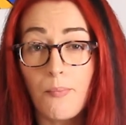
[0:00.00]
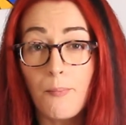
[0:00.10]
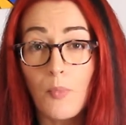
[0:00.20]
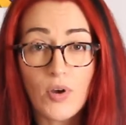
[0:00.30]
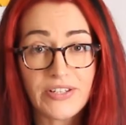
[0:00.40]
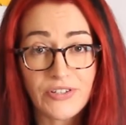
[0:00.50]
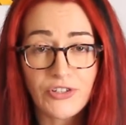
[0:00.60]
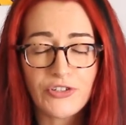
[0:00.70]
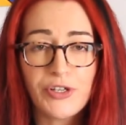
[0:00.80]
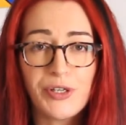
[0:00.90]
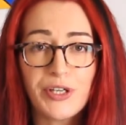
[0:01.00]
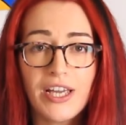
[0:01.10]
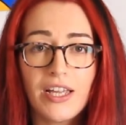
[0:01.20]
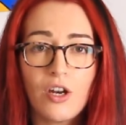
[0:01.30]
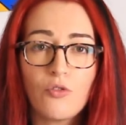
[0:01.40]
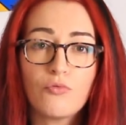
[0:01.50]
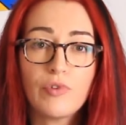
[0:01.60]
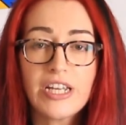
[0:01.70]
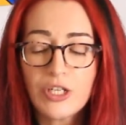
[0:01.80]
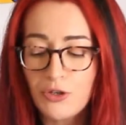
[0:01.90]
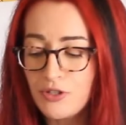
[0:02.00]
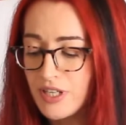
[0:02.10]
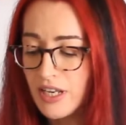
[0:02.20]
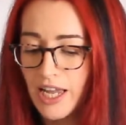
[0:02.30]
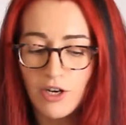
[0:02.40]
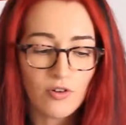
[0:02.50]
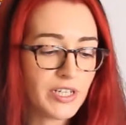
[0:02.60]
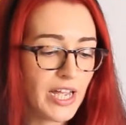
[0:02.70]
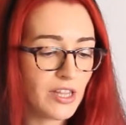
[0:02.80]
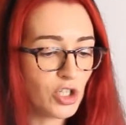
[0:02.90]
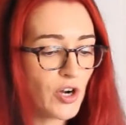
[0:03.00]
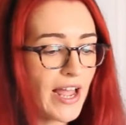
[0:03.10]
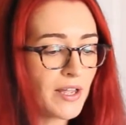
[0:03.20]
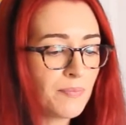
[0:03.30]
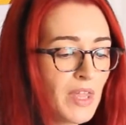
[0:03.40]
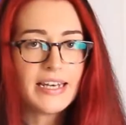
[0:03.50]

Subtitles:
moist so you can reuse it later on down the track.